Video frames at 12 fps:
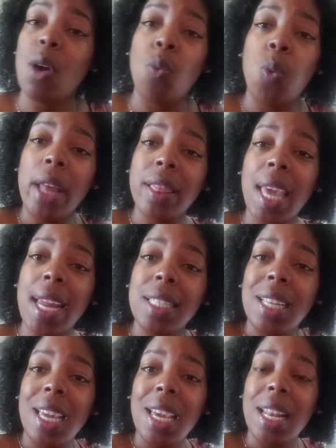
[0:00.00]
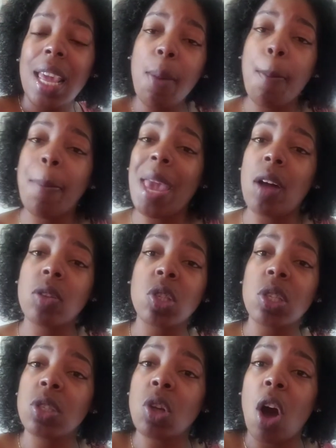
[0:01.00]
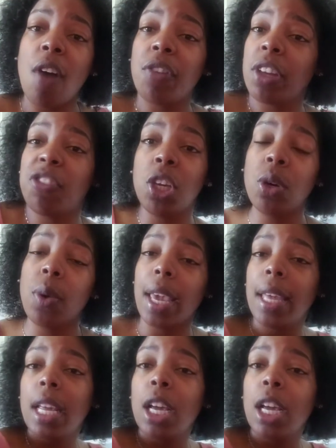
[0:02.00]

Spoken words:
what they did, it bounces off of you and